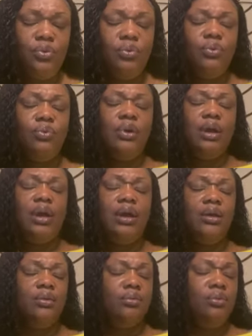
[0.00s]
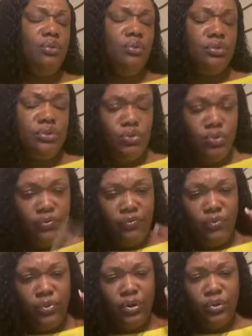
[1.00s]
Oh God, Ooh, do
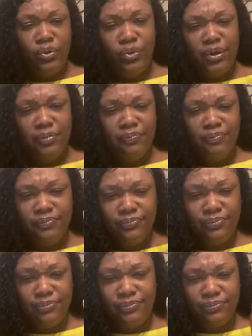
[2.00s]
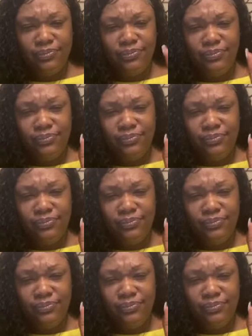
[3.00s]
it for a Lord. Mm.